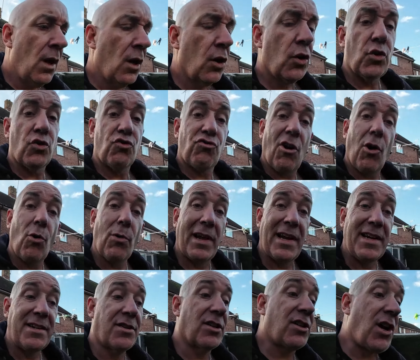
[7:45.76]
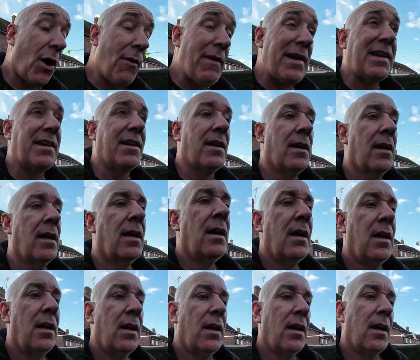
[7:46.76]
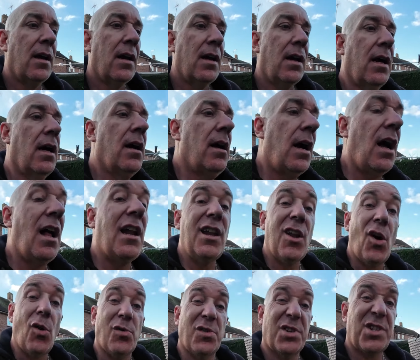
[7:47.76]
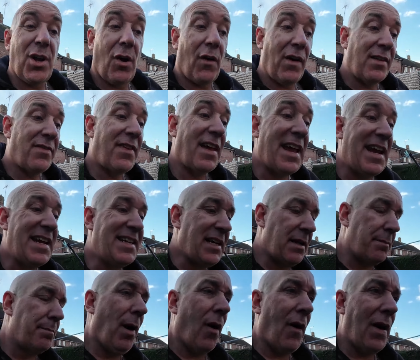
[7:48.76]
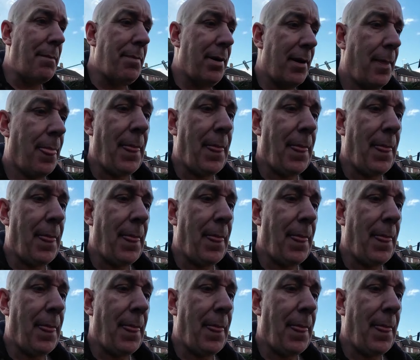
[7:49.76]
control lead to go in alongside the heating pipe.